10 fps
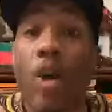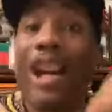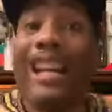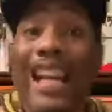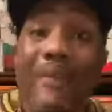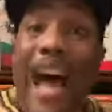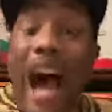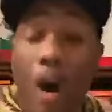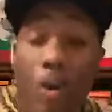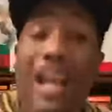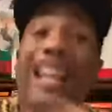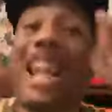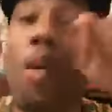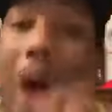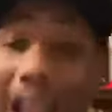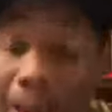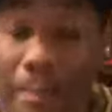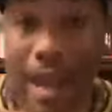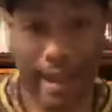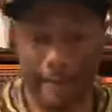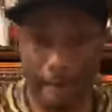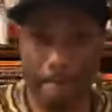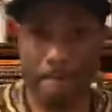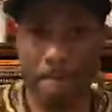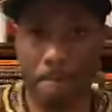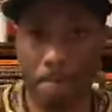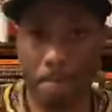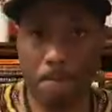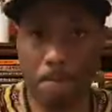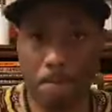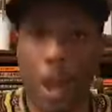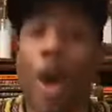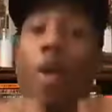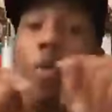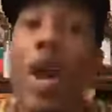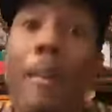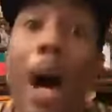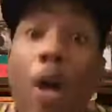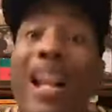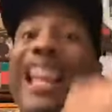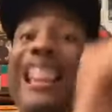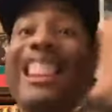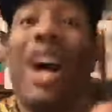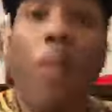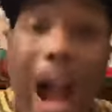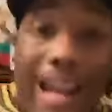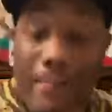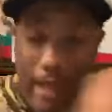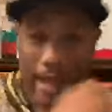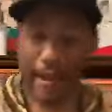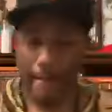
to leave out the white man. What about the white man?